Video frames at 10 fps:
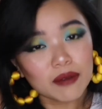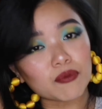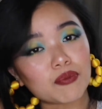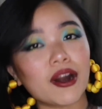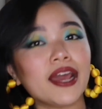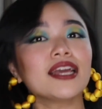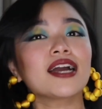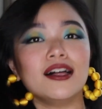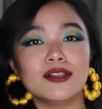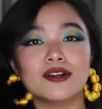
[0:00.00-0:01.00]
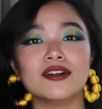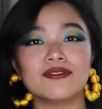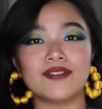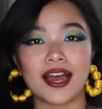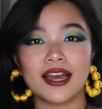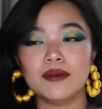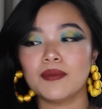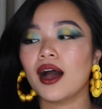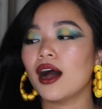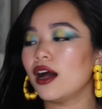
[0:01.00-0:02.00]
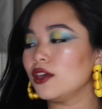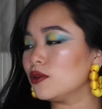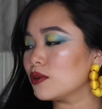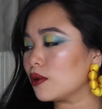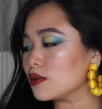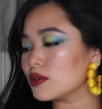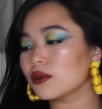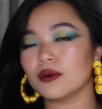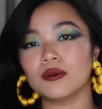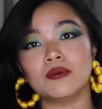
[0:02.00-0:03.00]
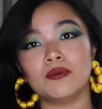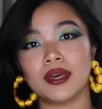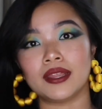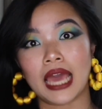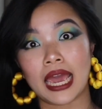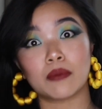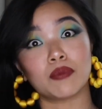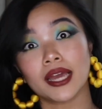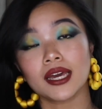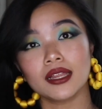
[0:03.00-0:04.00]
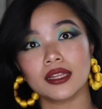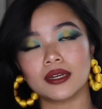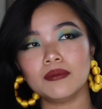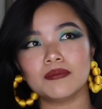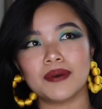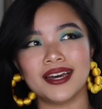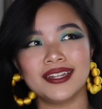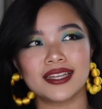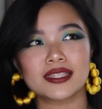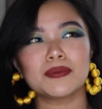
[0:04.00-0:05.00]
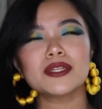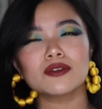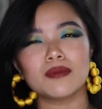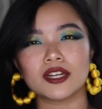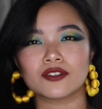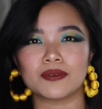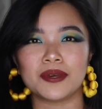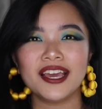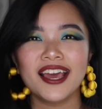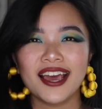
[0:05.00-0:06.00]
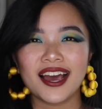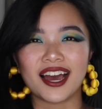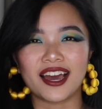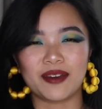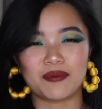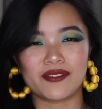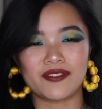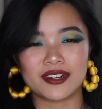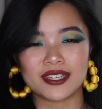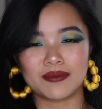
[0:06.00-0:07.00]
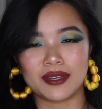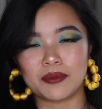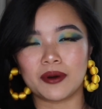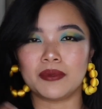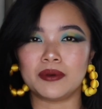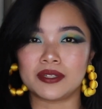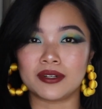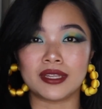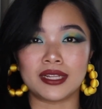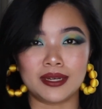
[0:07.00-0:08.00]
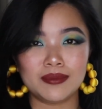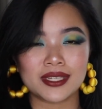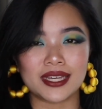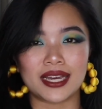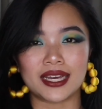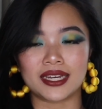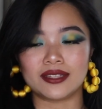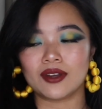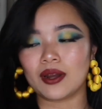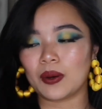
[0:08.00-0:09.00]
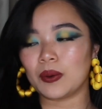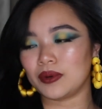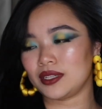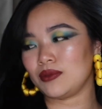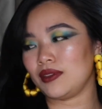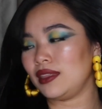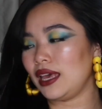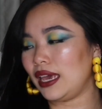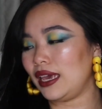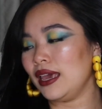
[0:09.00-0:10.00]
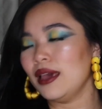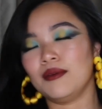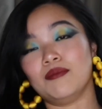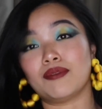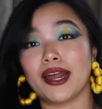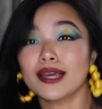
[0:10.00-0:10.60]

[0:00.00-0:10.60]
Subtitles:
bright color vibe. You could also go with a bright color lip, but that's a bit too much for me. I prefer something more muted on the lips and not always with a bright